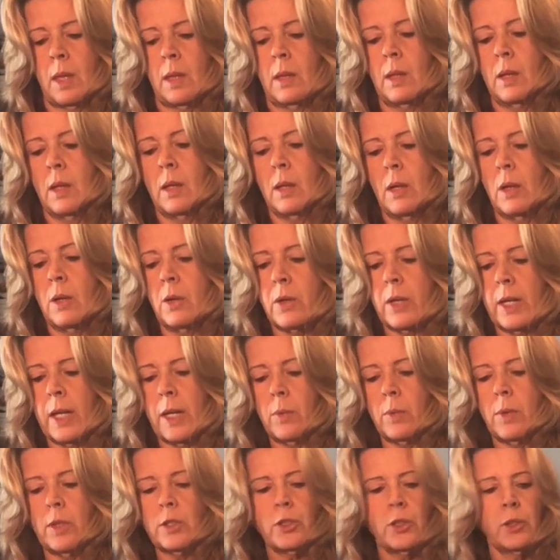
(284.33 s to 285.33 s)
Okay,
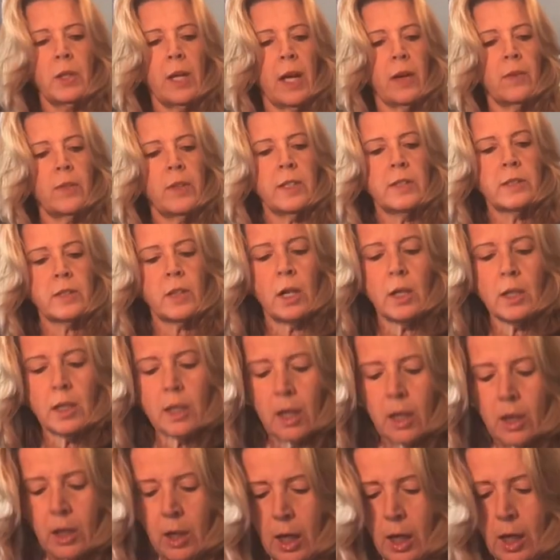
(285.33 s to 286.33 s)
once you have these all
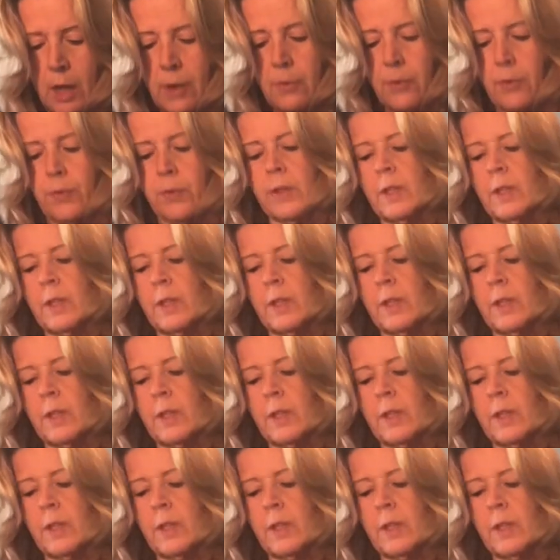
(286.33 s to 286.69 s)
cut off,